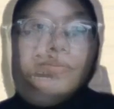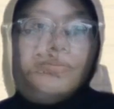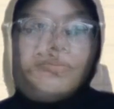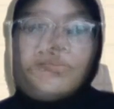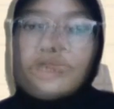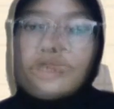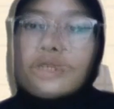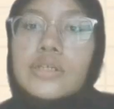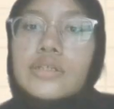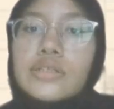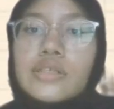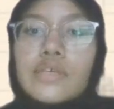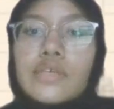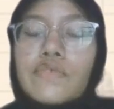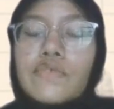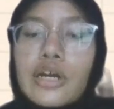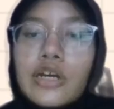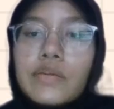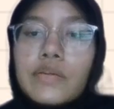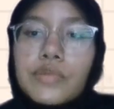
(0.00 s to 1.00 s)
After the
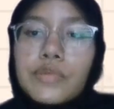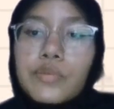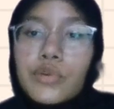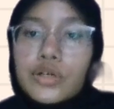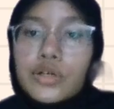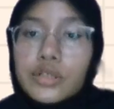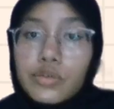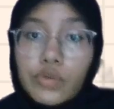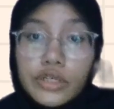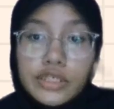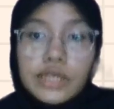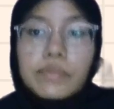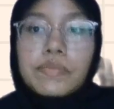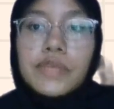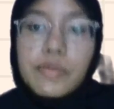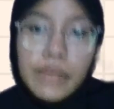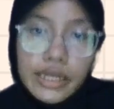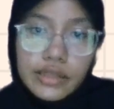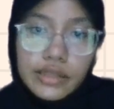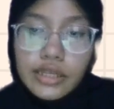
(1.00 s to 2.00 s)
CVRP model was
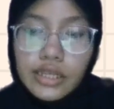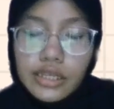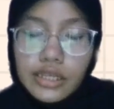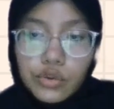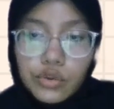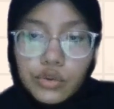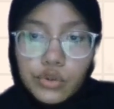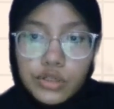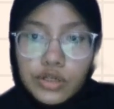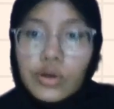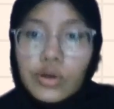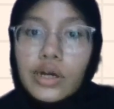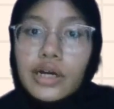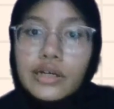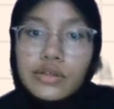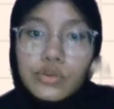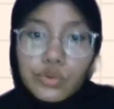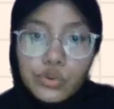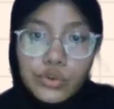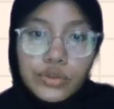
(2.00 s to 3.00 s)
implemented in Google
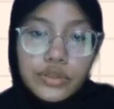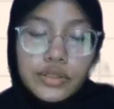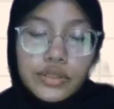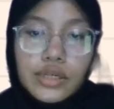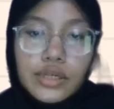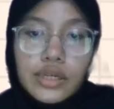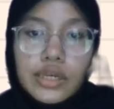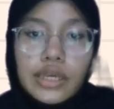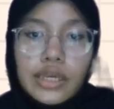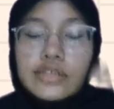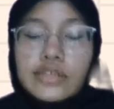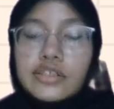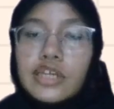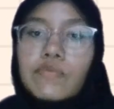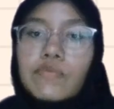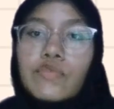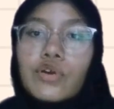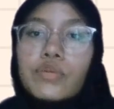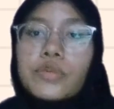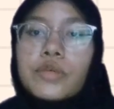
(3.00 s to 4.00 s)
OR tools, it's
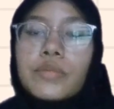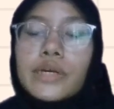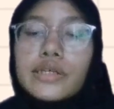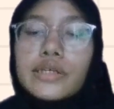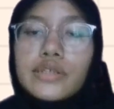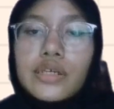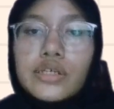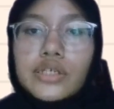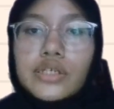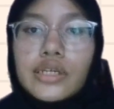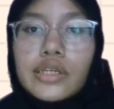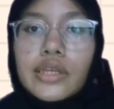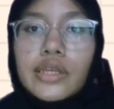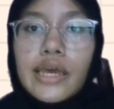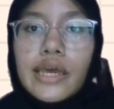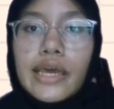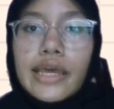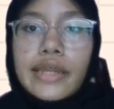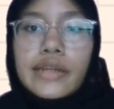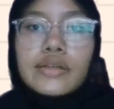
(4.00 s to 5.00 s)
time for
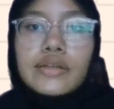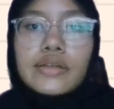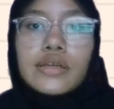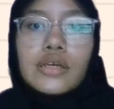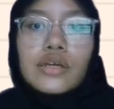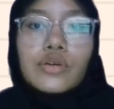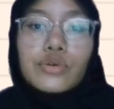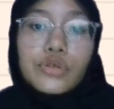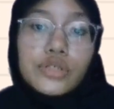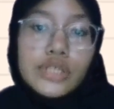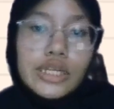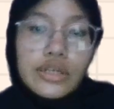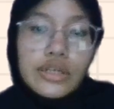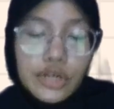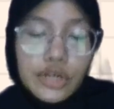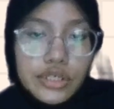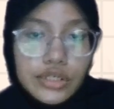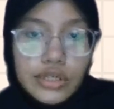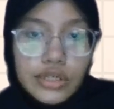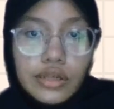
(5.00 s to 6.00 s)
optimization and route
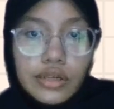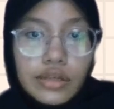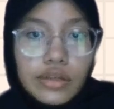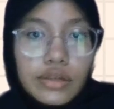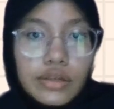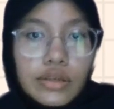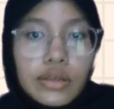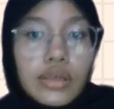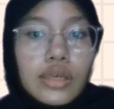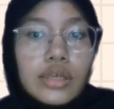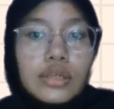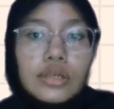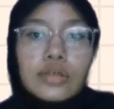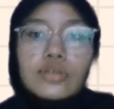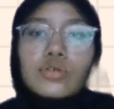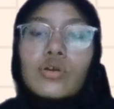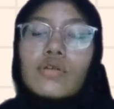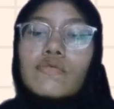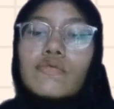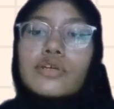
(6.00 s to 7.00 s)
generation.
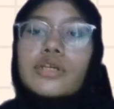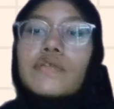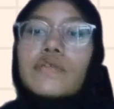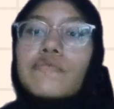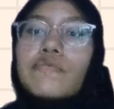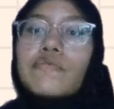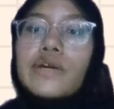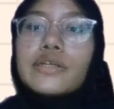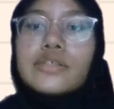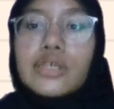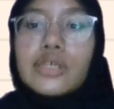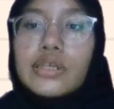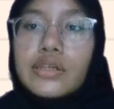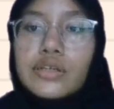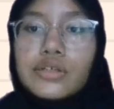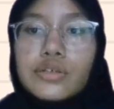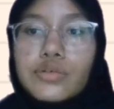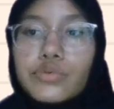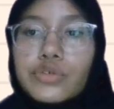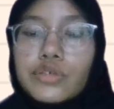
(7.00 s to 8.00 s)
The solver refines the
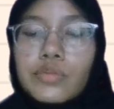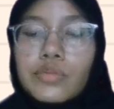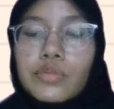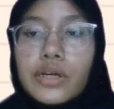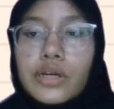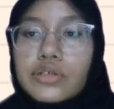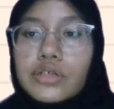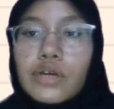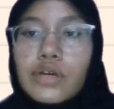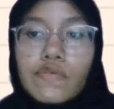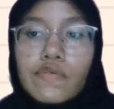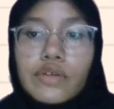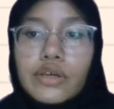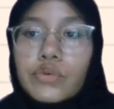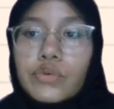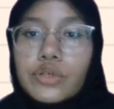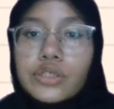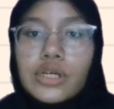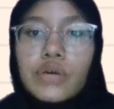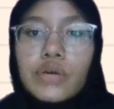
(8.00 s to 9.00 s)
initial routes by
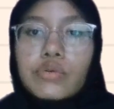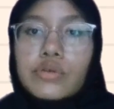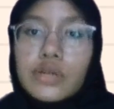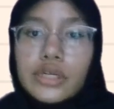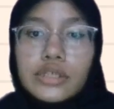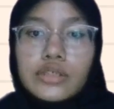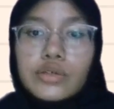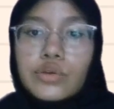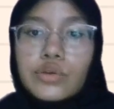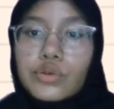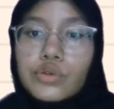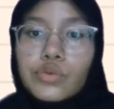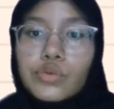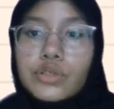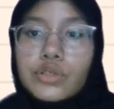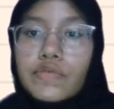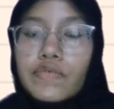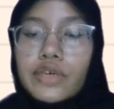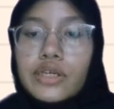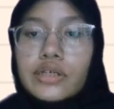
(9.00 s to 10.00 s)
reshuffling which outlets go to
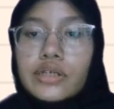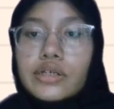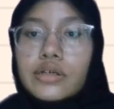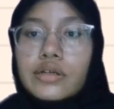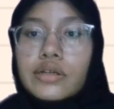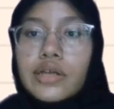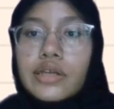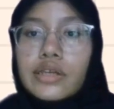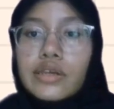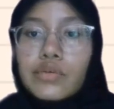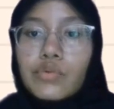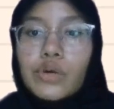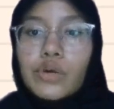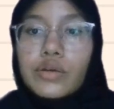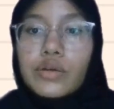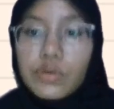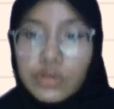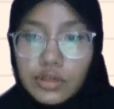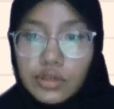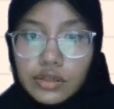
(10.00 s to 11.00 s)
which vehicle and in
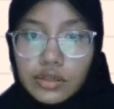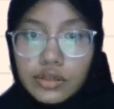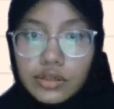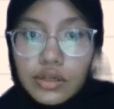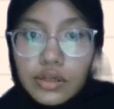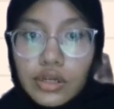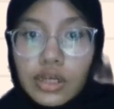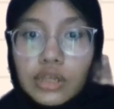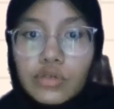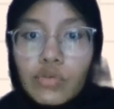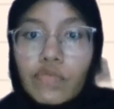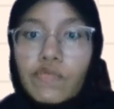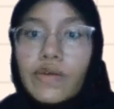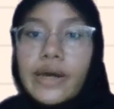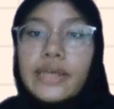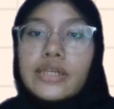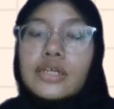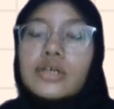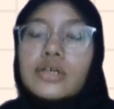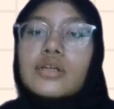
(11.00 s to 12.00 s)
what order to
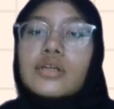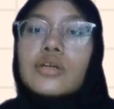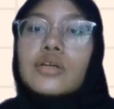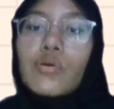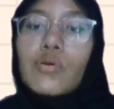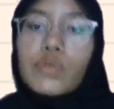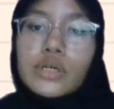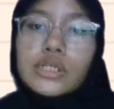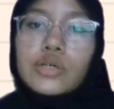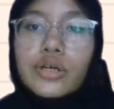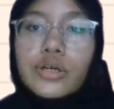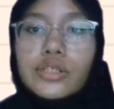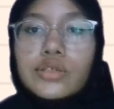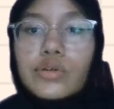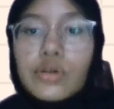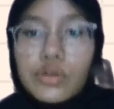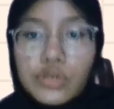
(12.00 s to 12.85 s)
find a lower cost